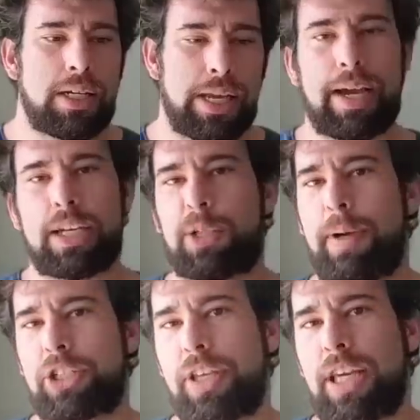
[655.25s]
Yeah,
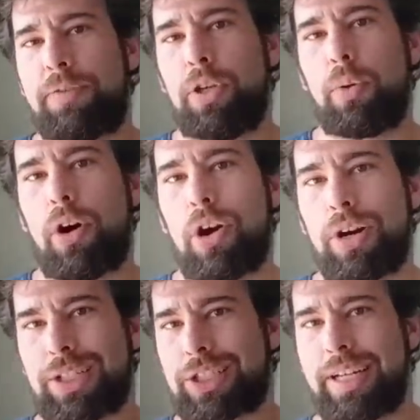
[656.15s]
especially if you are
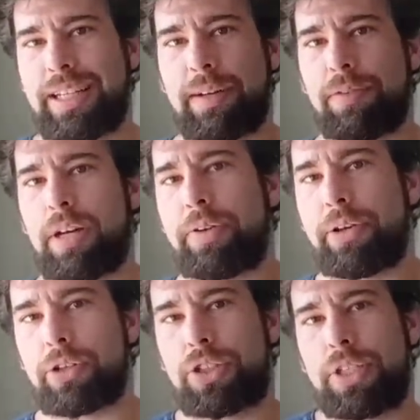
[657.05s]
in a slightly
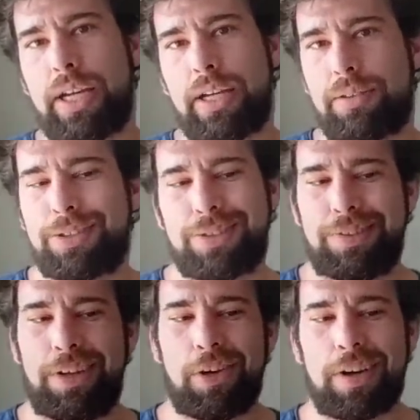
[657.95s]
fluffier state,
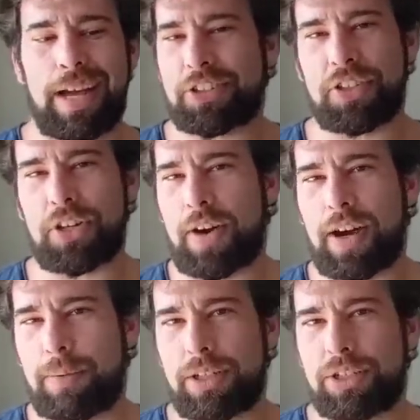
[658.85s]
you don't actually know
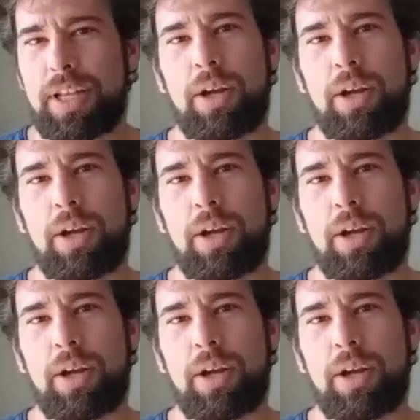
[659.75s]
how much.